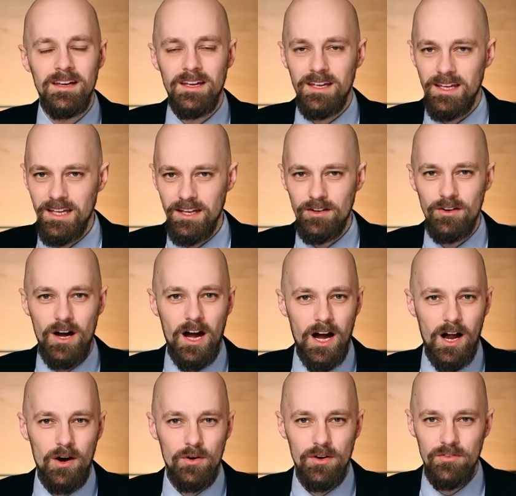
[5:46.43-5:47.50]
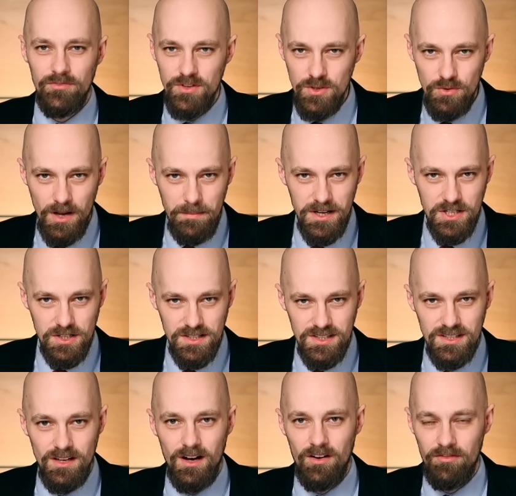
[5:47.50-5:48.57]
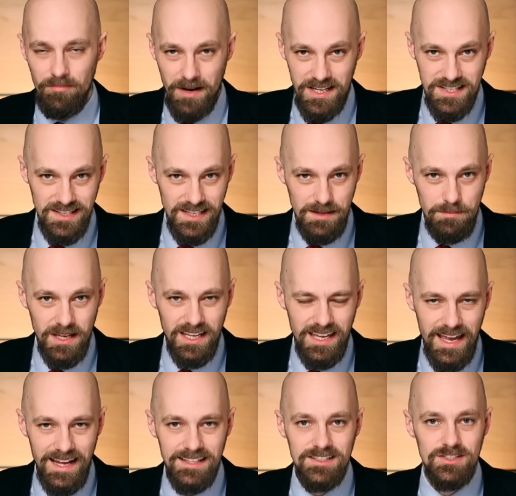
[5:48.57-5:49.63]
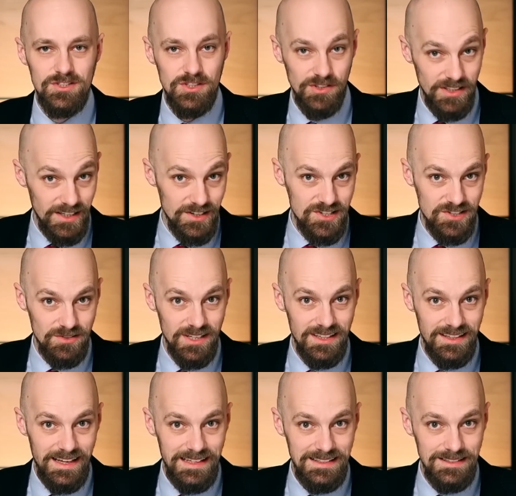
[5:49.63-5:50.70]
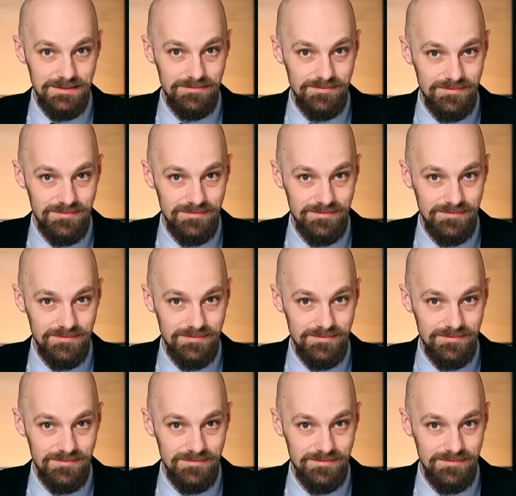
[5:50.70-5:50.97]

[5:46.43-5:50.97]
Here are a few images of my sleeping cat to illustrate that.